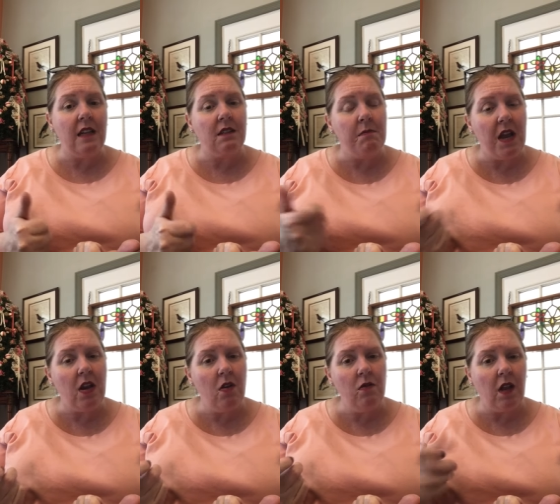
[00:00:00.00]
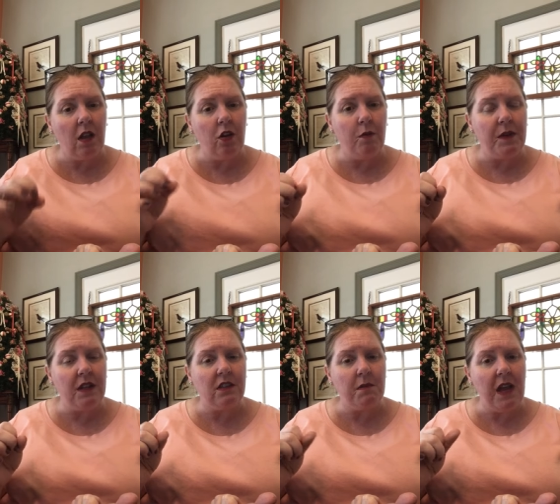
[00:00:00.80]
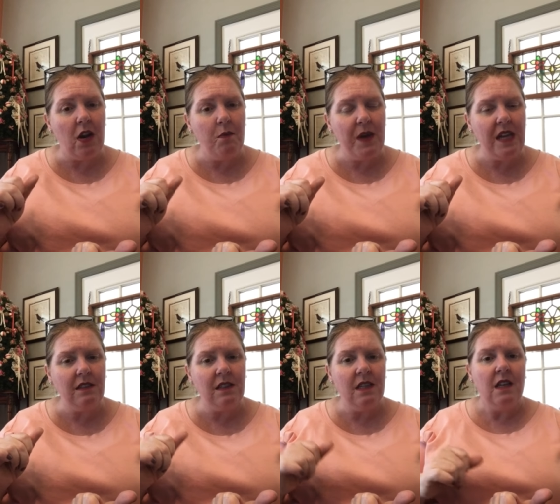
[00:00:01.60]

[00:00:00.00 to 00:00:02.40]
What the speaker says: little bit of tomato paste,